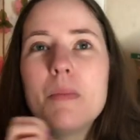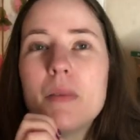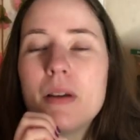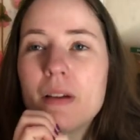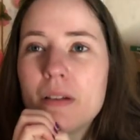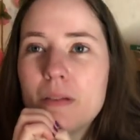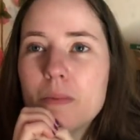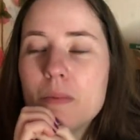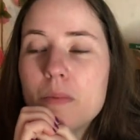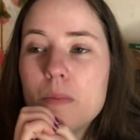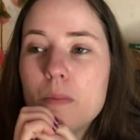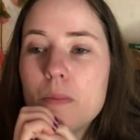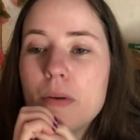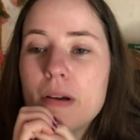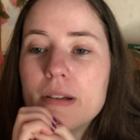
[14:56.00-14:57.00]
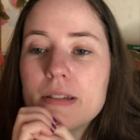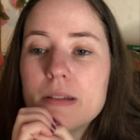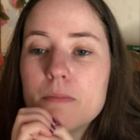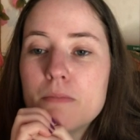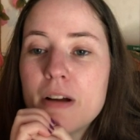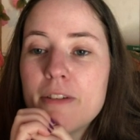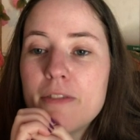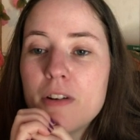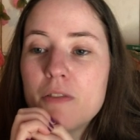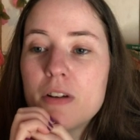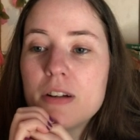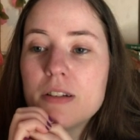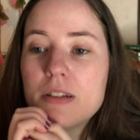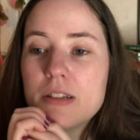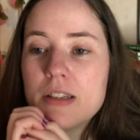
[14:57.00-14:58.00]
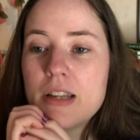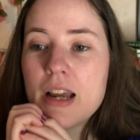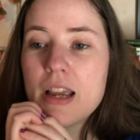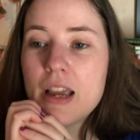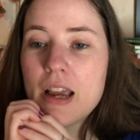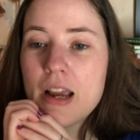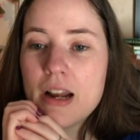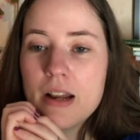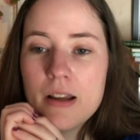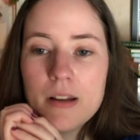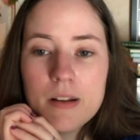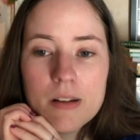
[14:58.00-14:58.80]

Um, but my favorite decade